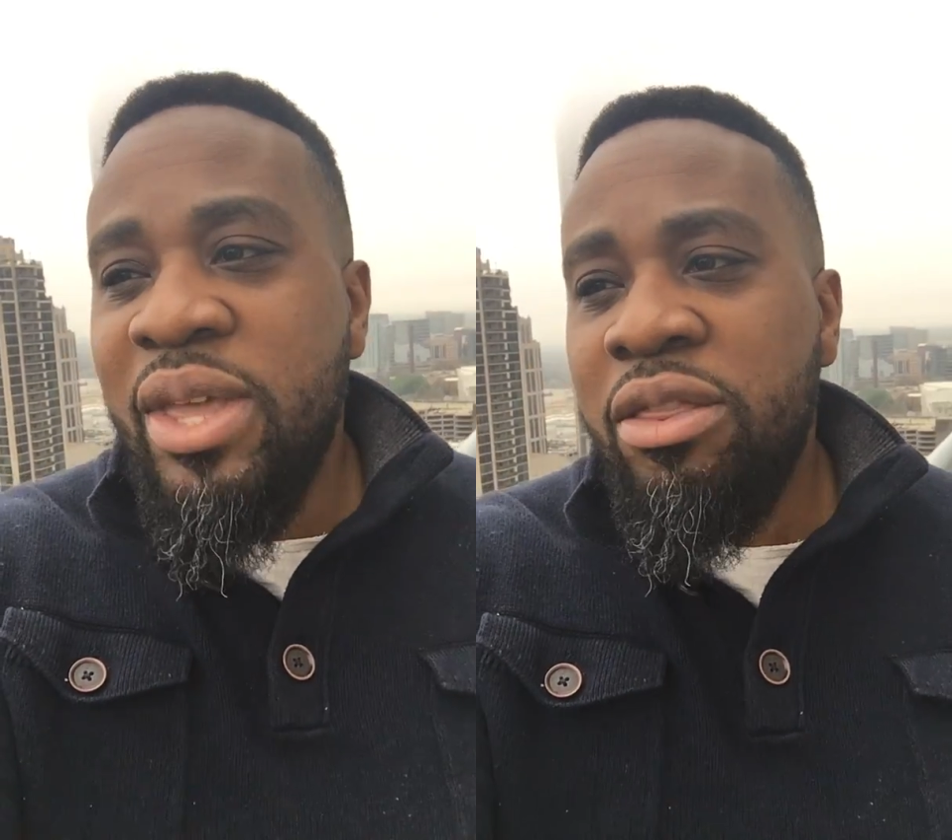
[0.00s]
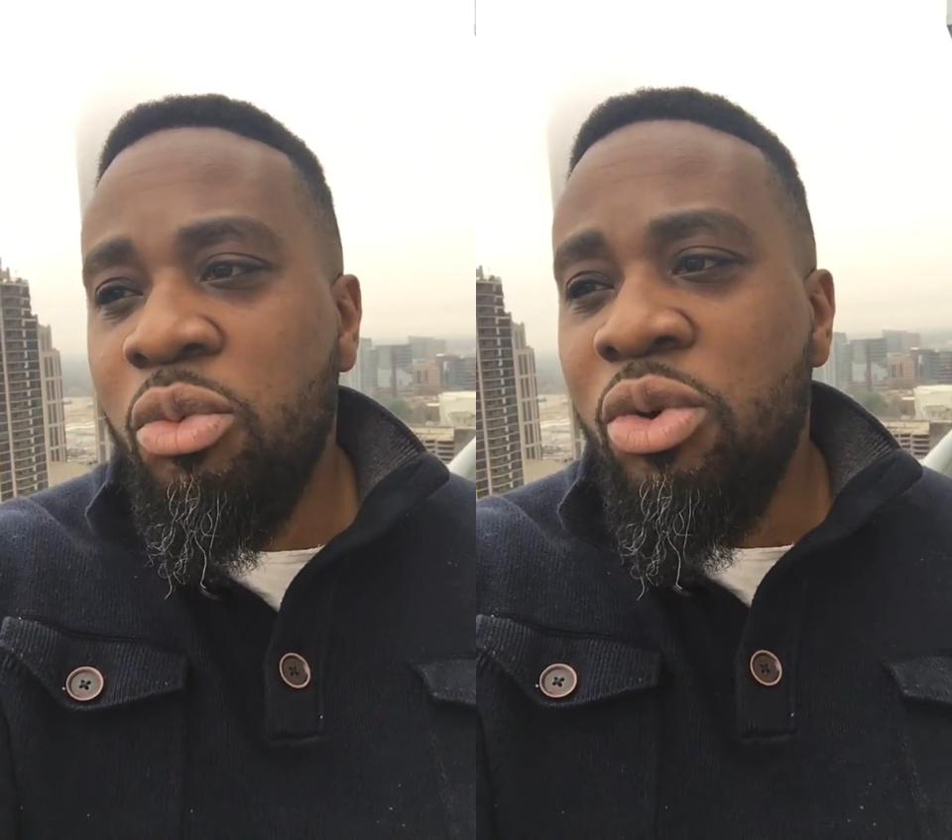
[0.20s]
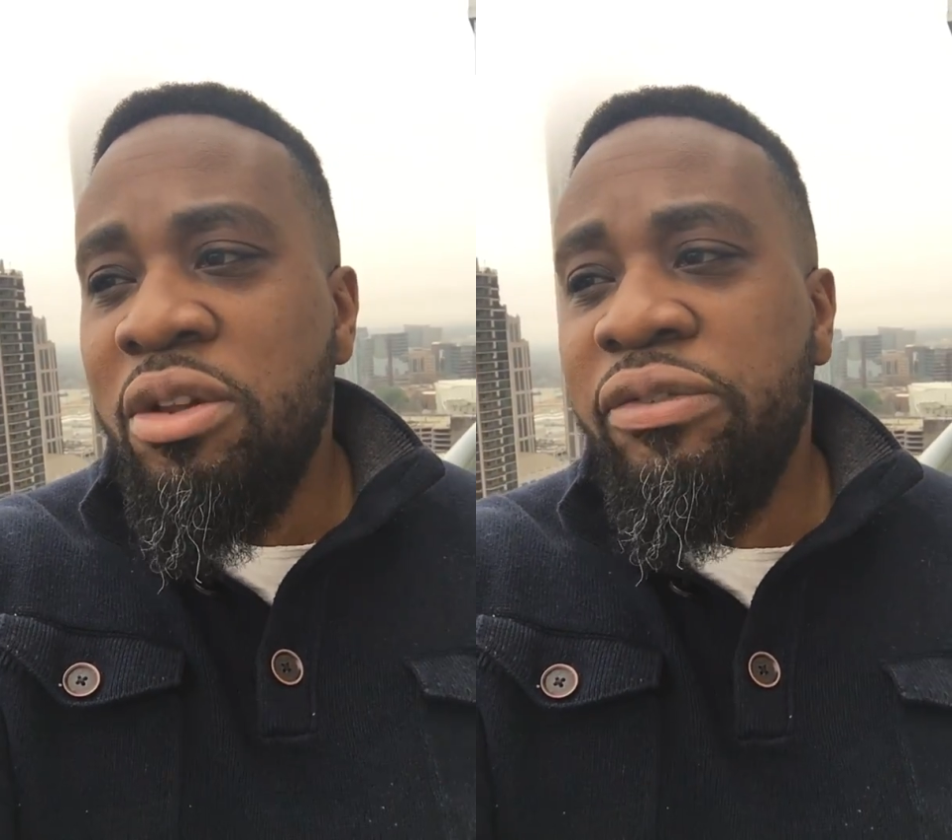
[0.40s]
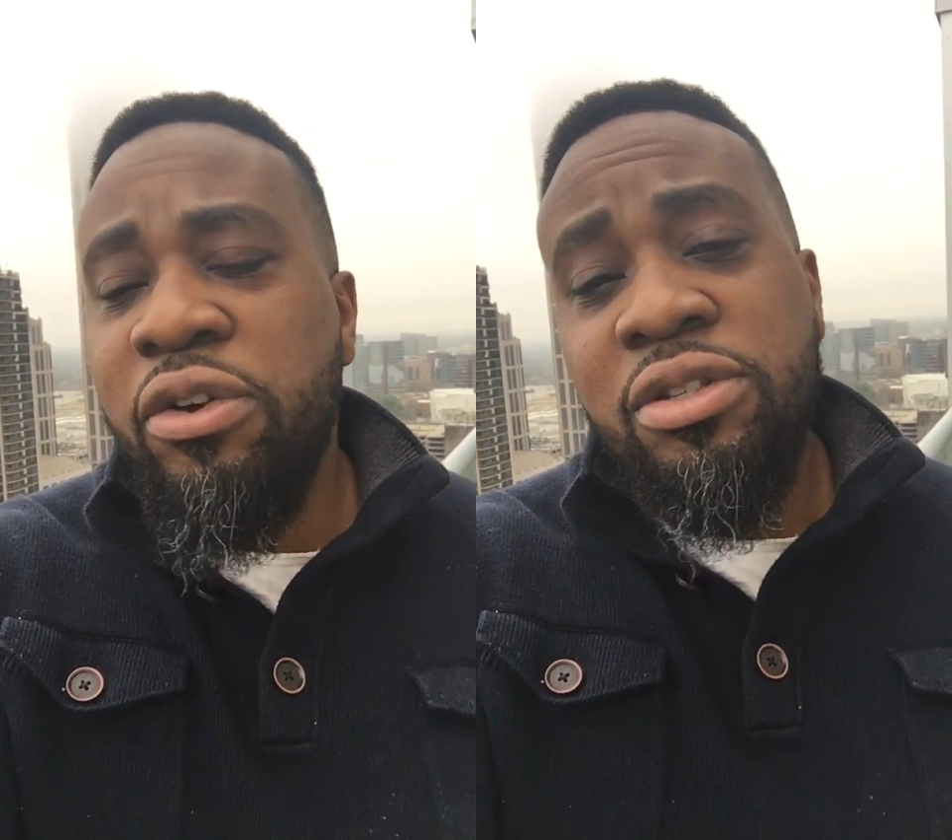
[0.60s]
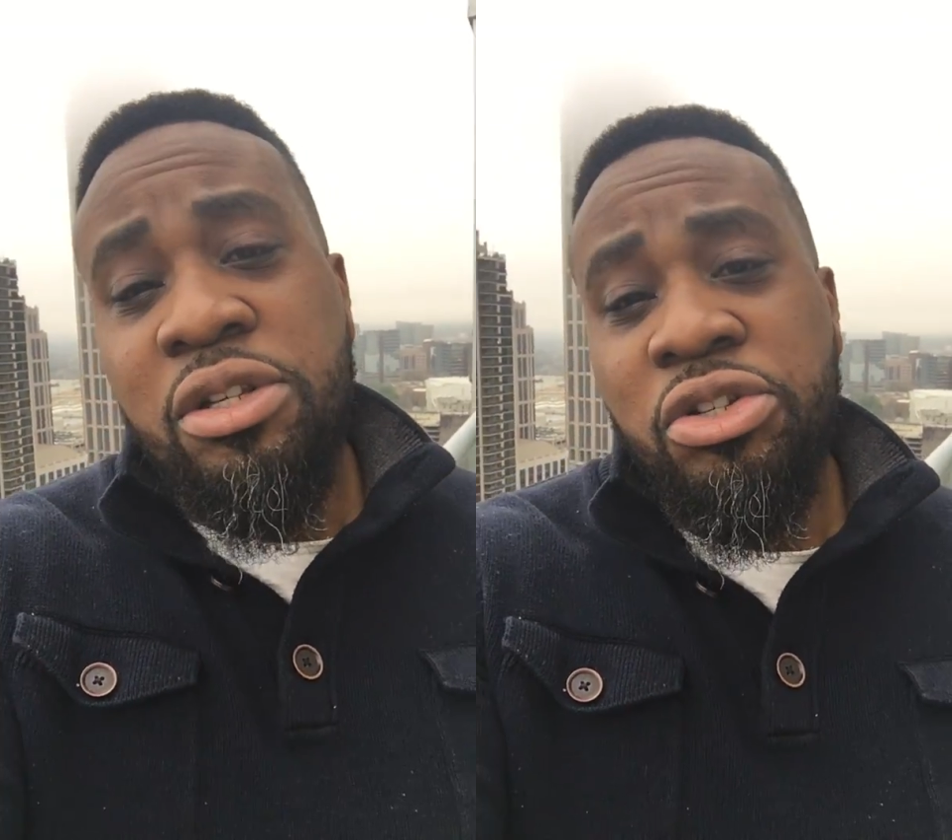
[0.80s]
and one of the
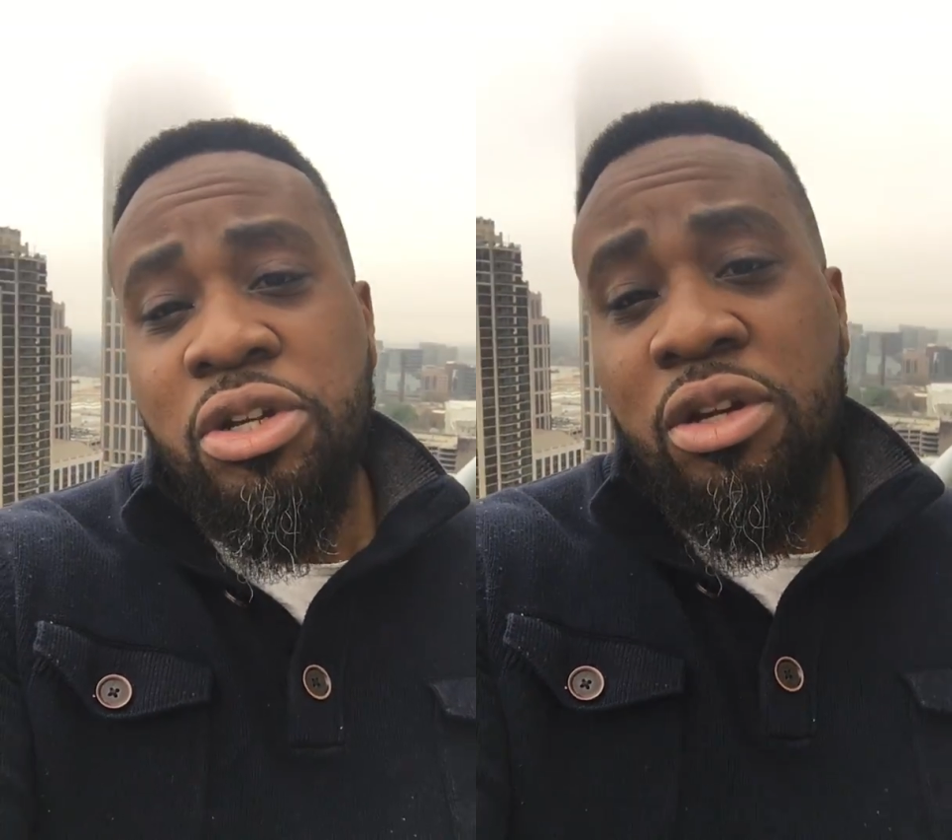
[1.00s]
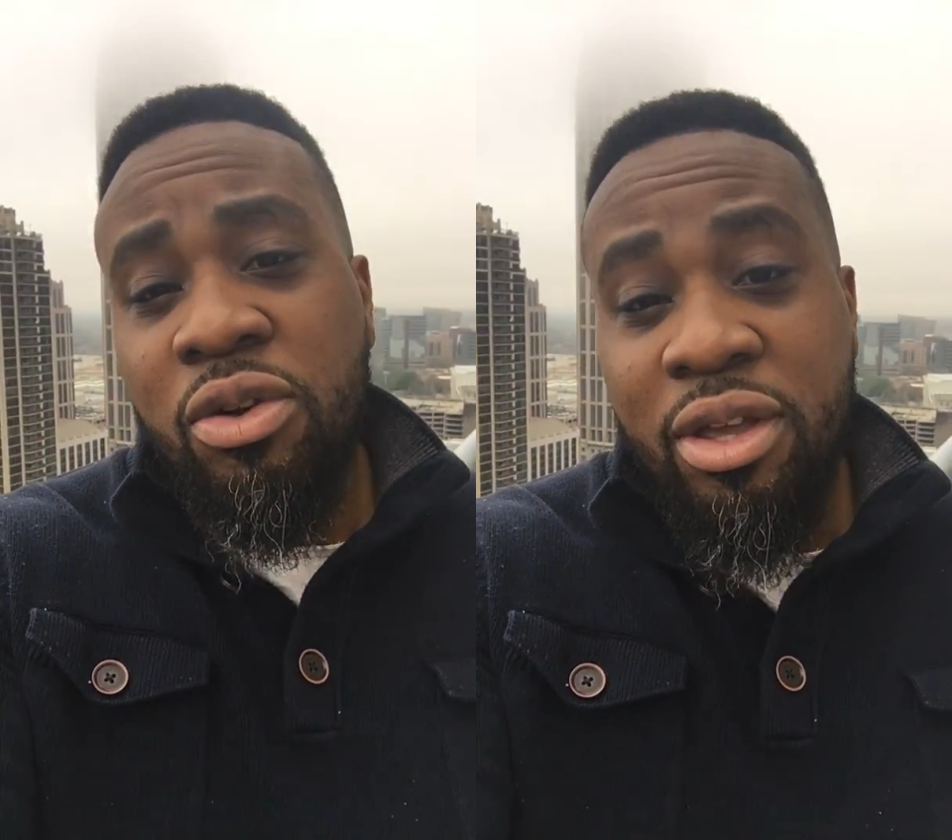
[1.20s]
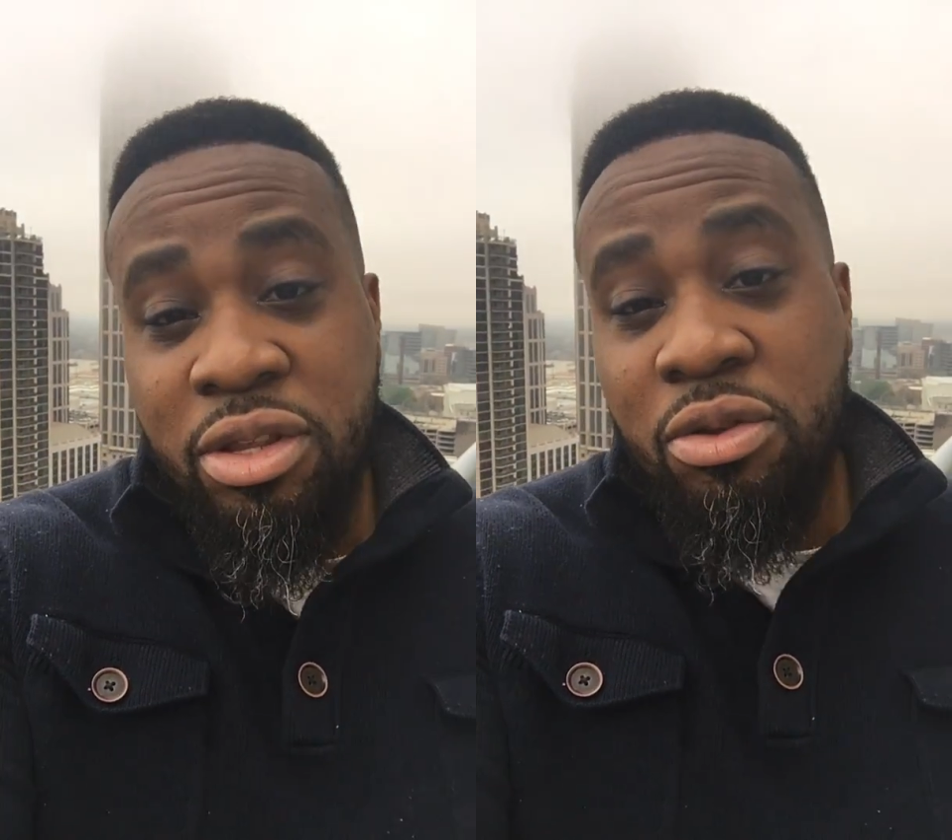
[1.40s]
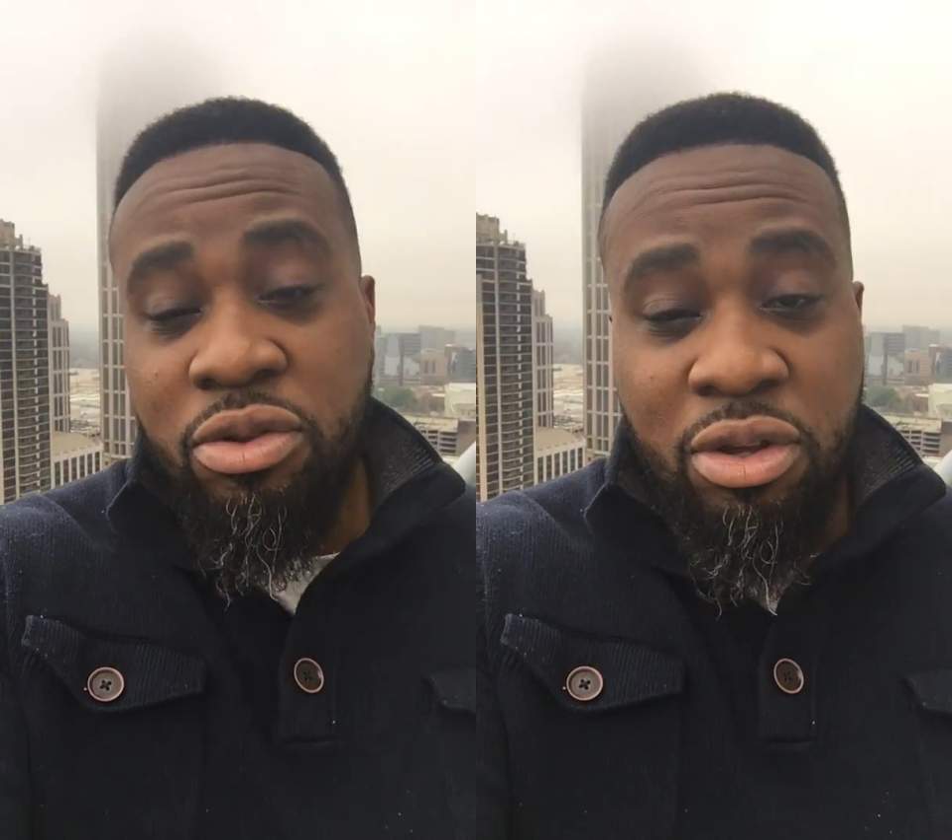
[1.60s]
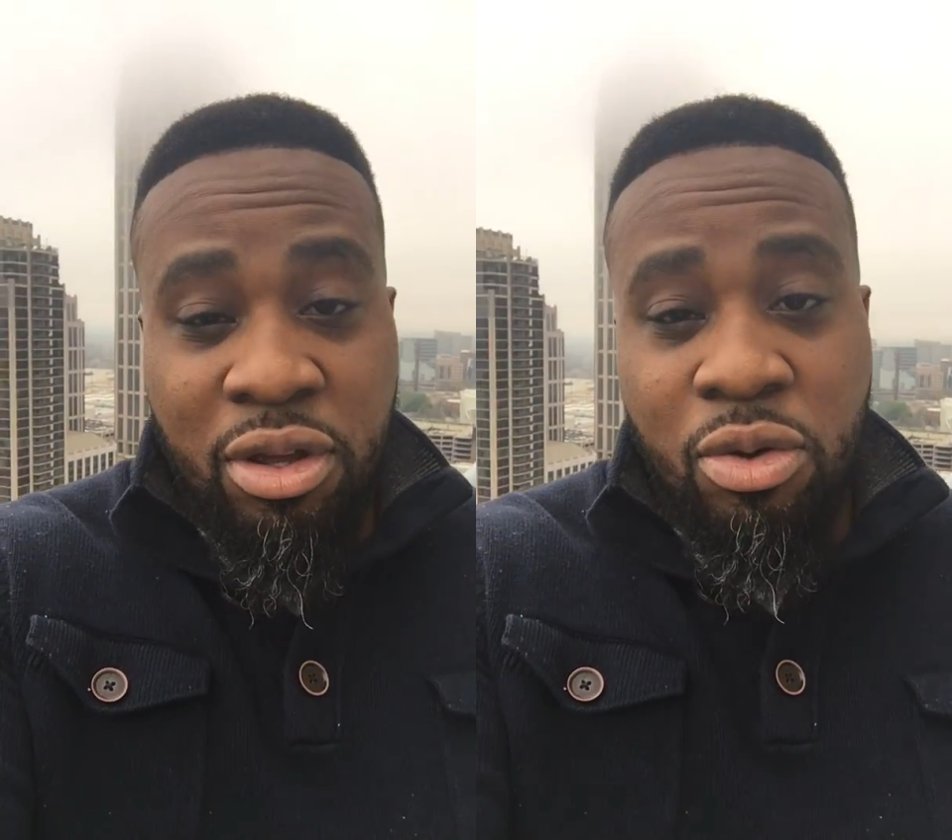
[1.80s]
first things you're
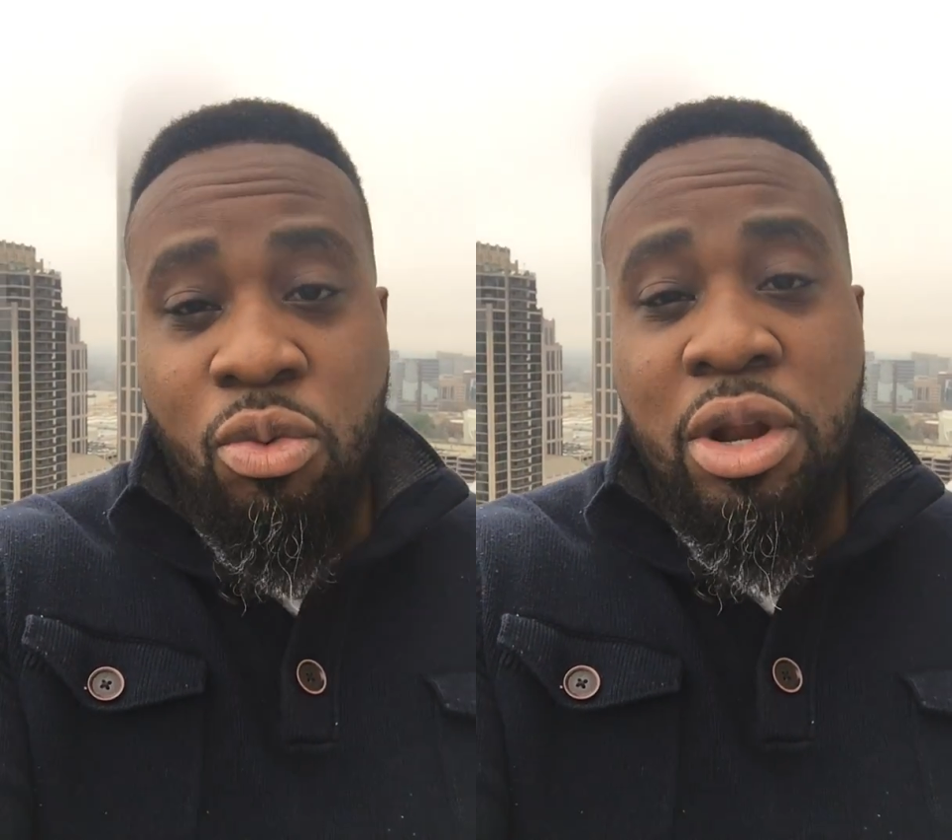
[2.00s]
gonna